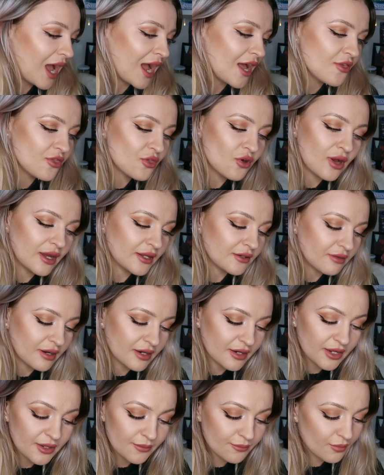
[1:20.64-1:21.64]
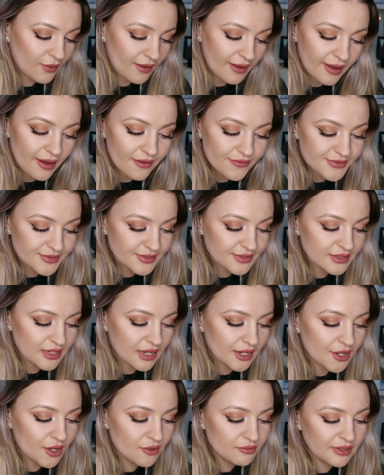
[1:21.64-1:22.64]
I thought I'd read it but I haven't
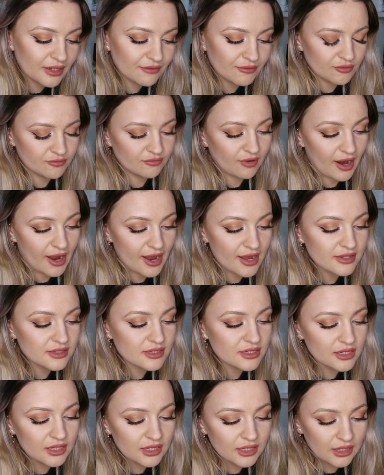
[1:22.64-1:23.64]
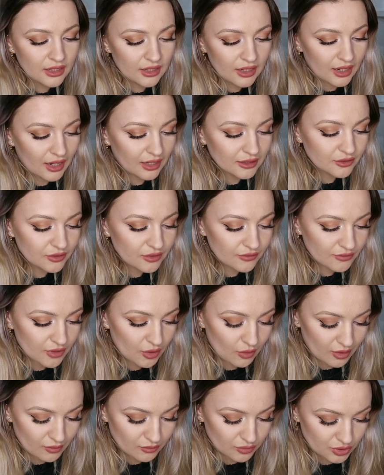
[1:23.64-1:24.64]
I only ever read I don't even
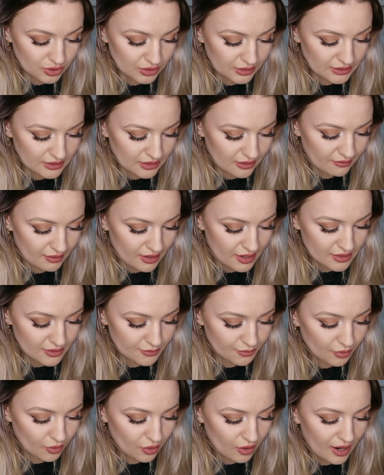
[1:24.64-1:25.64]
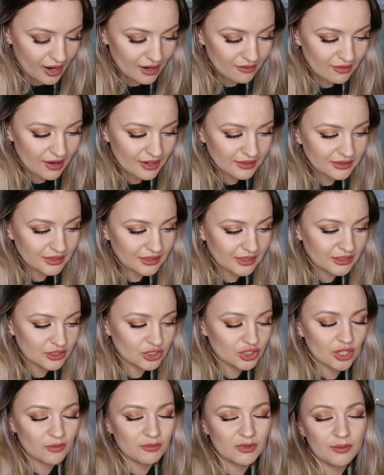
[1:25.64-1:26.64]
know how much of this I read, but I read like
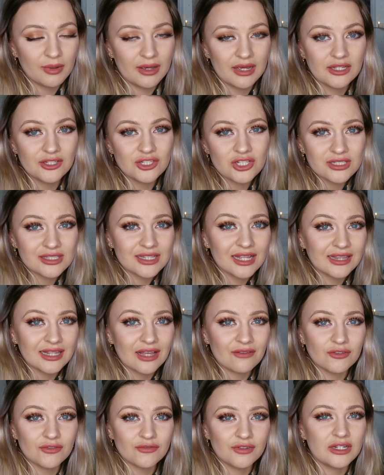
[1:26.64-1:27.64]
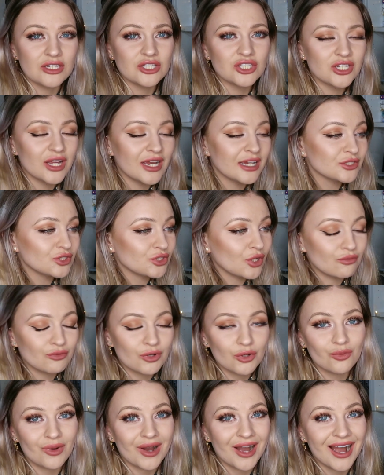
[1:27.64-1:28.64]
so many pages and then never finished it. Don't
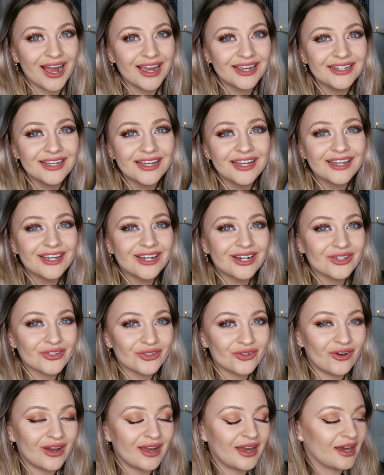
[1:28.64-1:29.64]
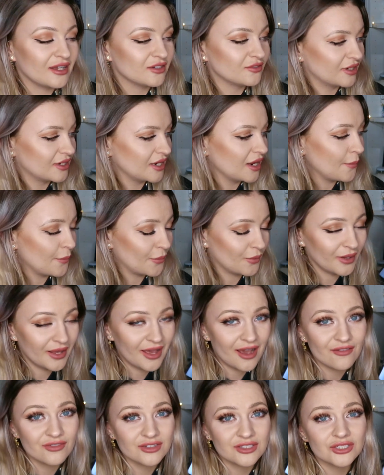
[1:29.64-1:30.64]
know why. Thought I had read it, but I
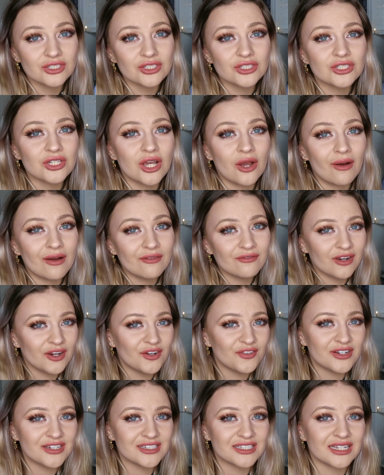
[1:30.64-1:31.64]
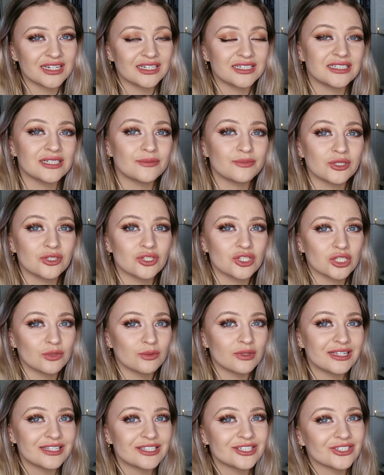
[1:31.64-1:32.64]
haven't. So I'm very, very excited because some
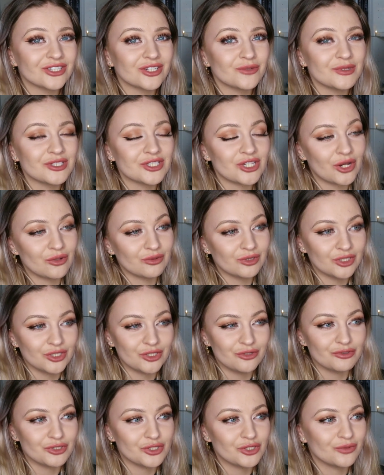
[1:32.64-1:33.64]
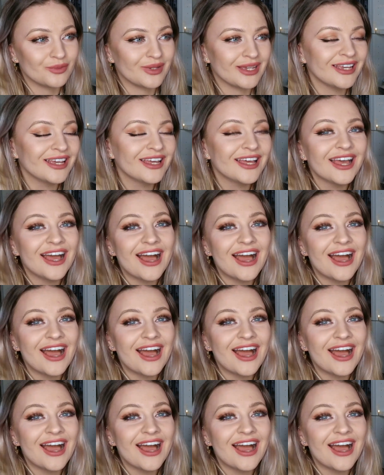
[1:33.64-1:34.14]
of this is going to be totally new to me.